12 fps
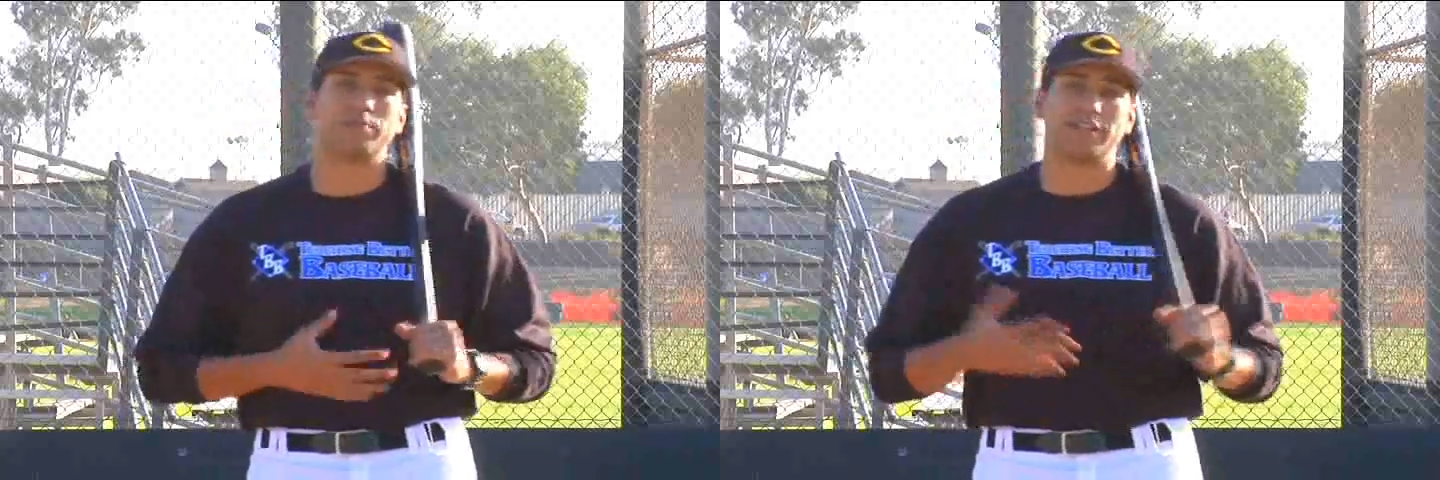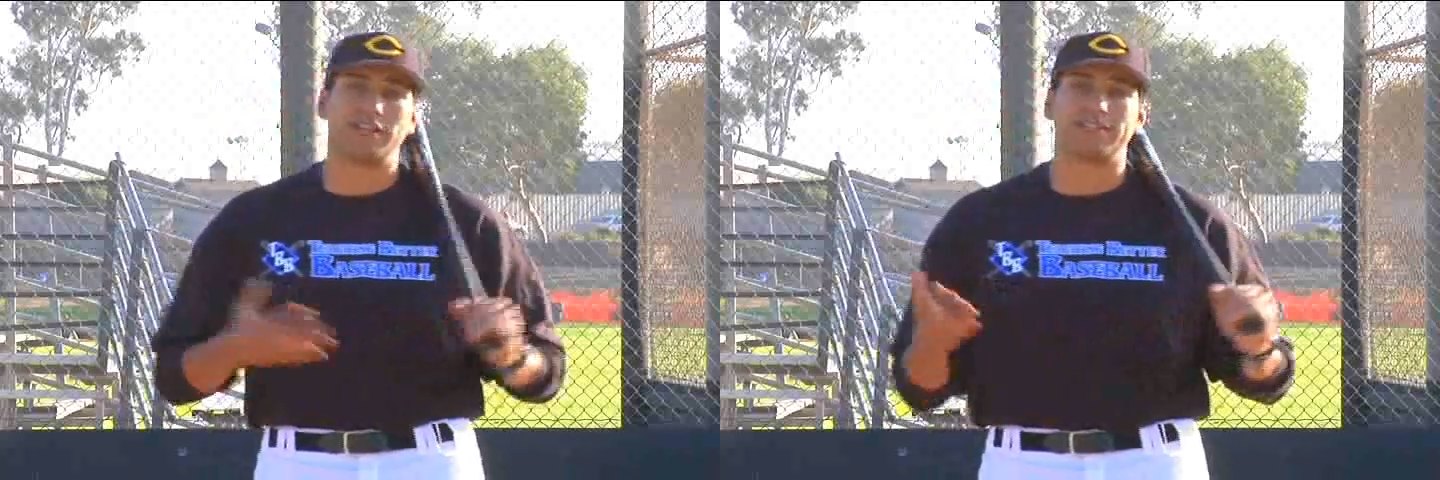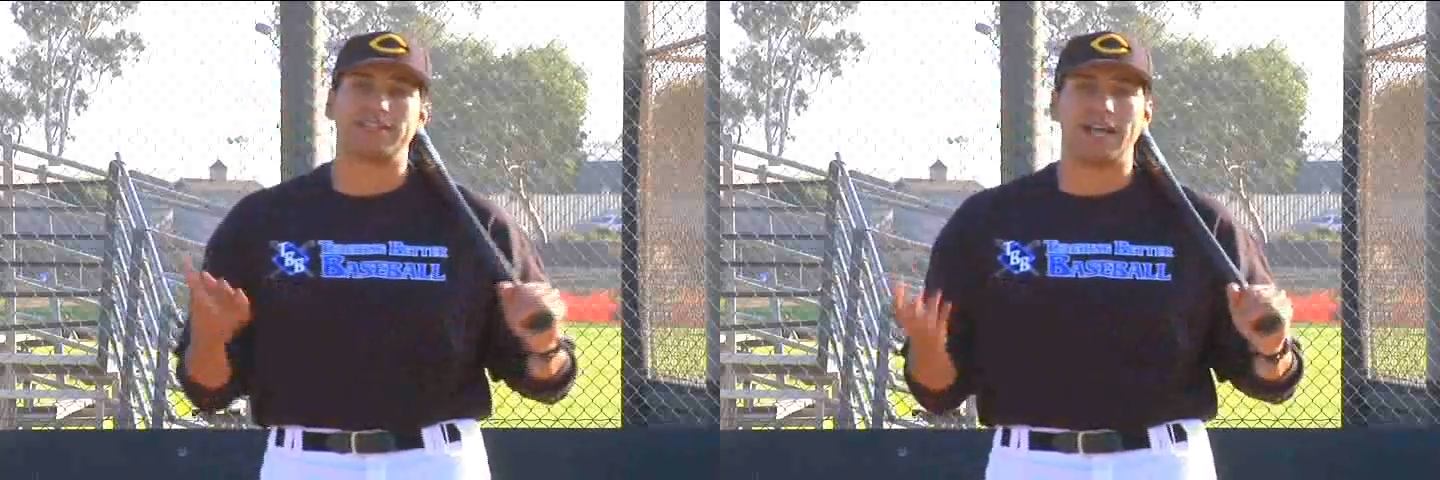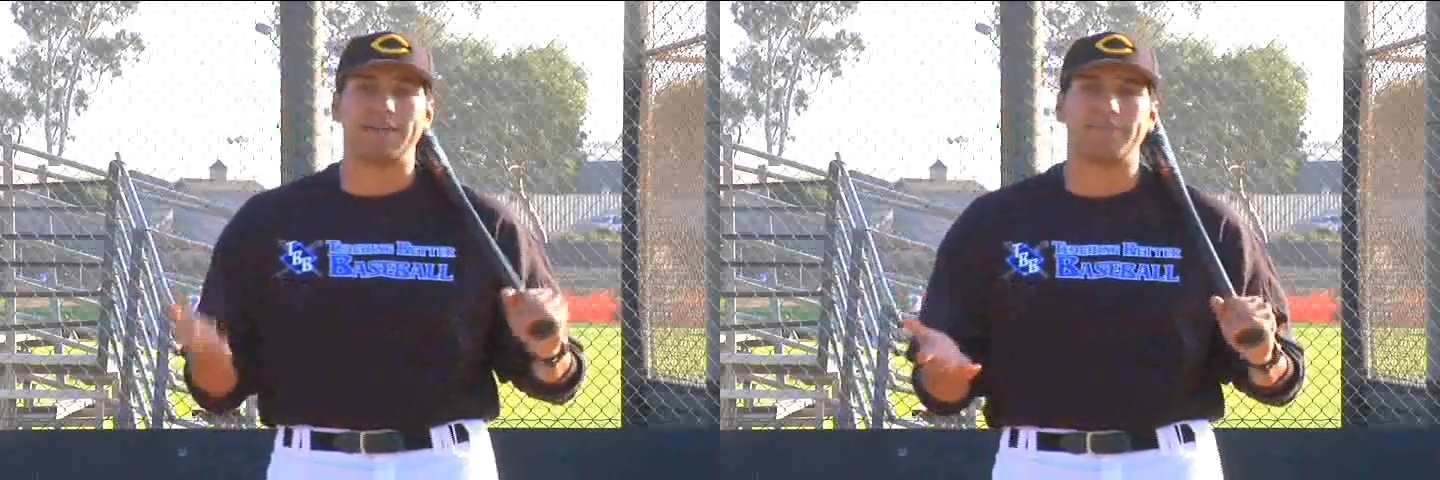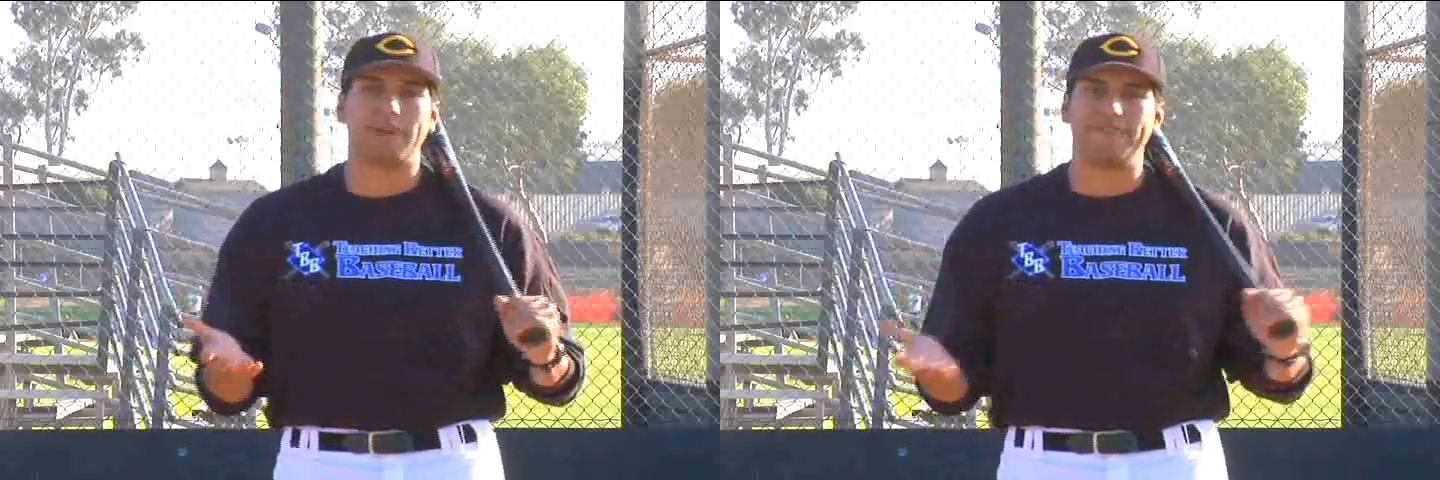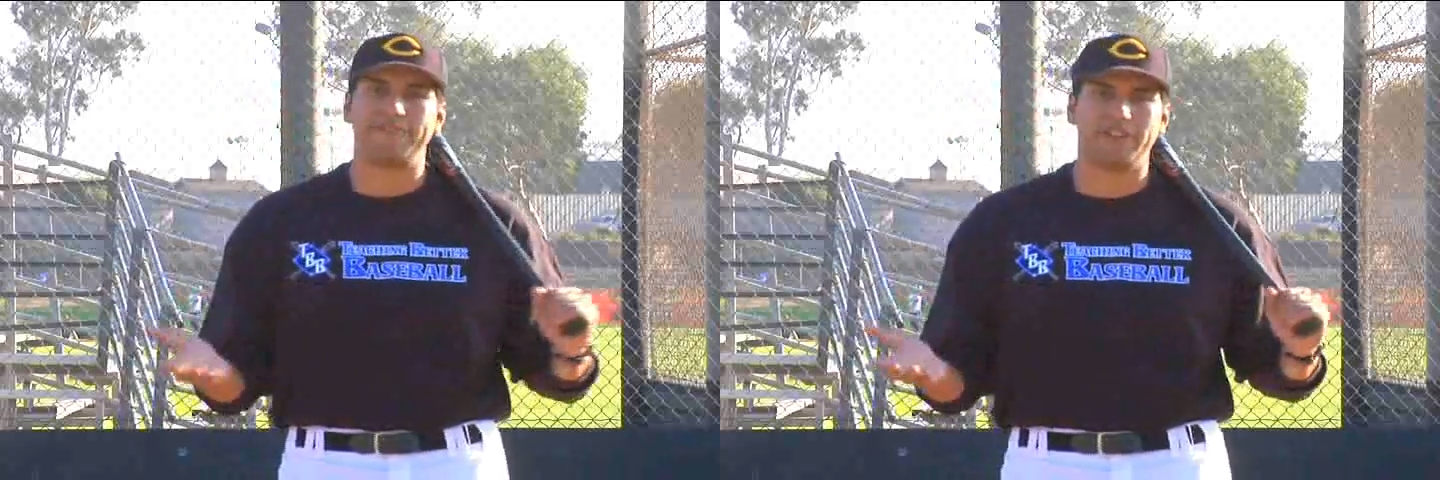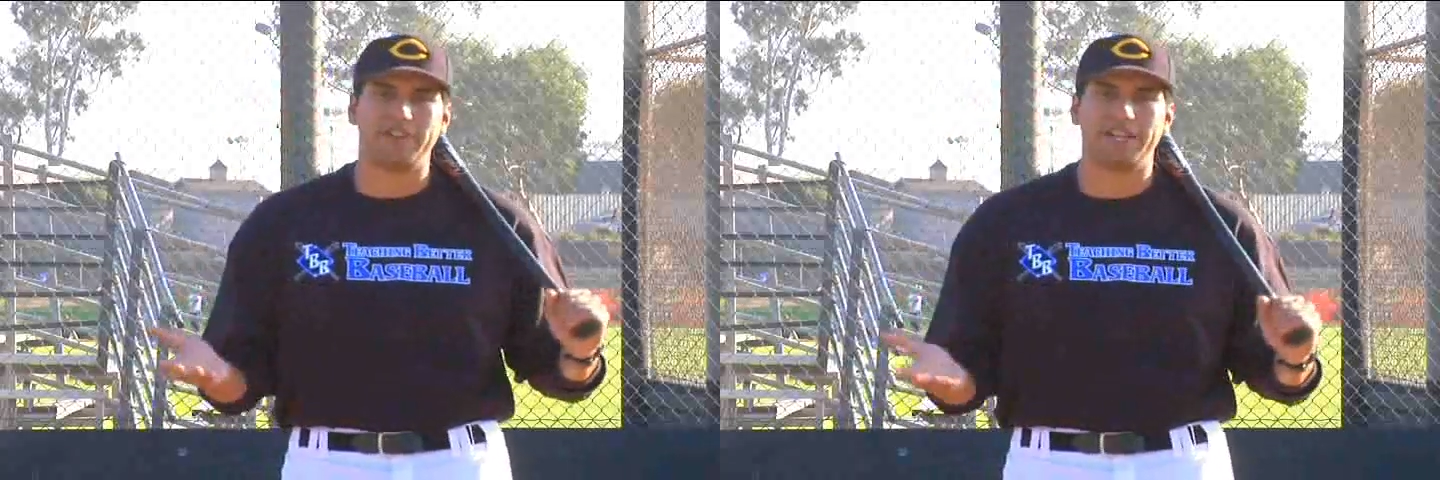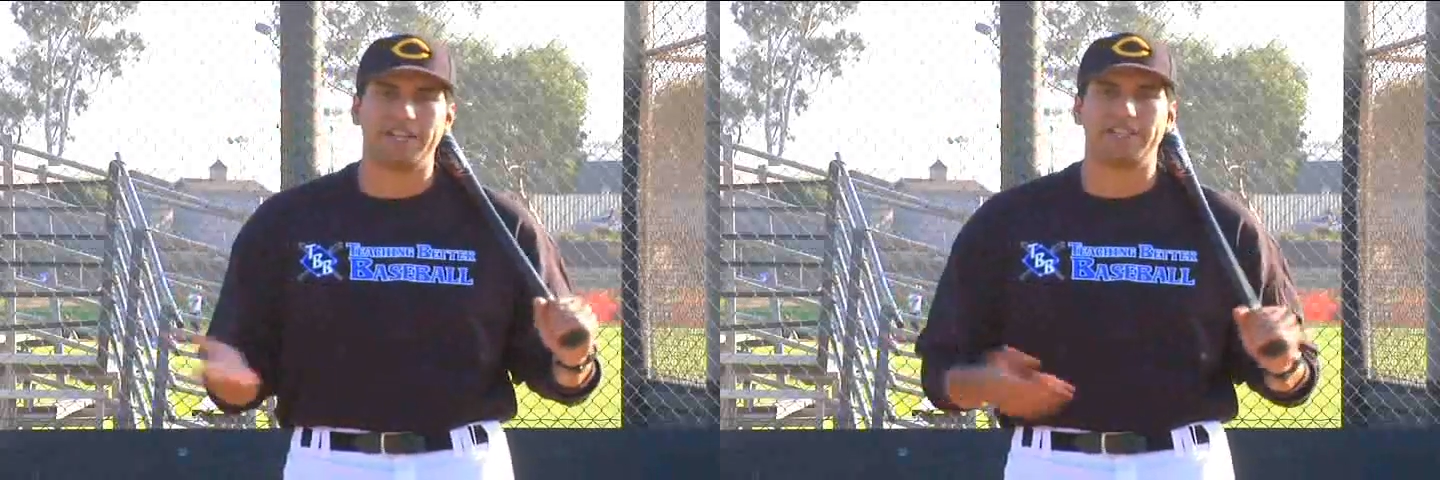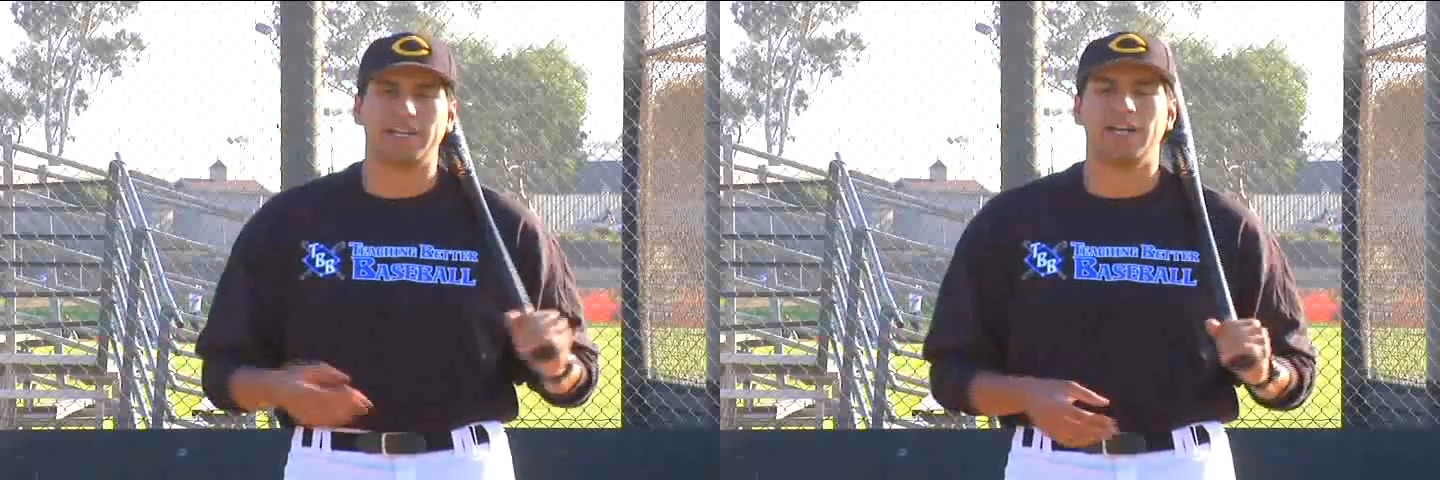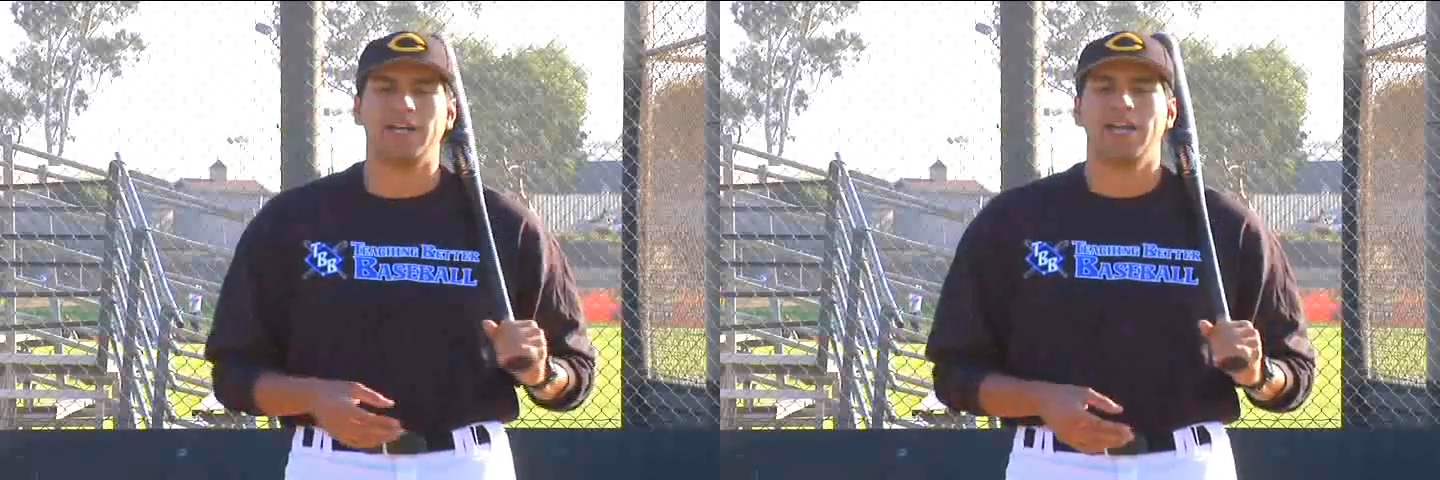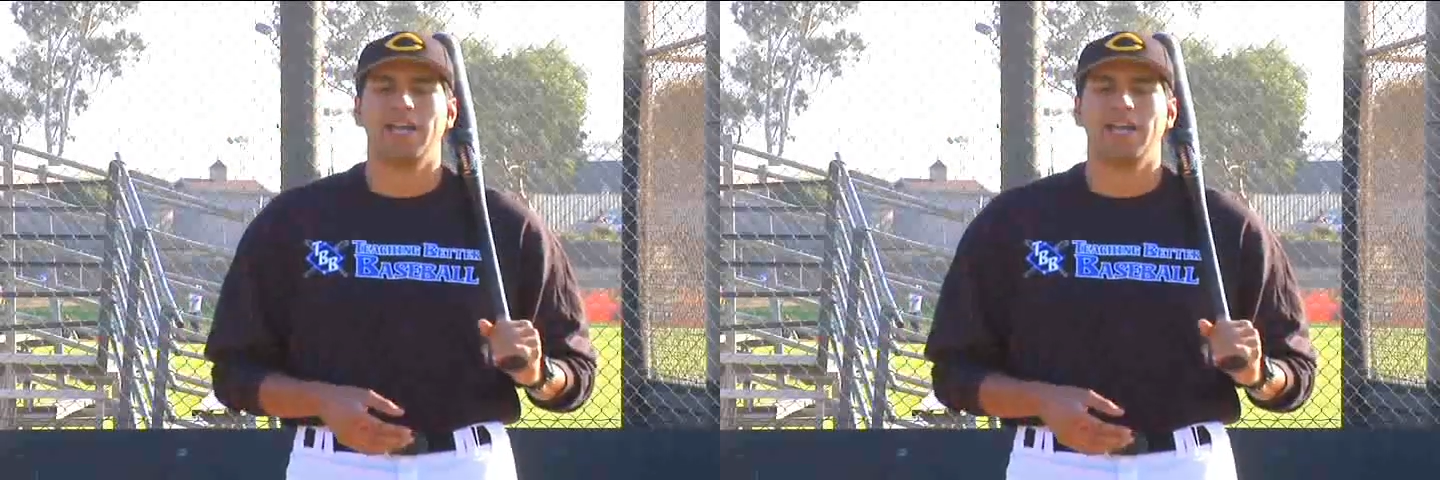because I, I feel that uh,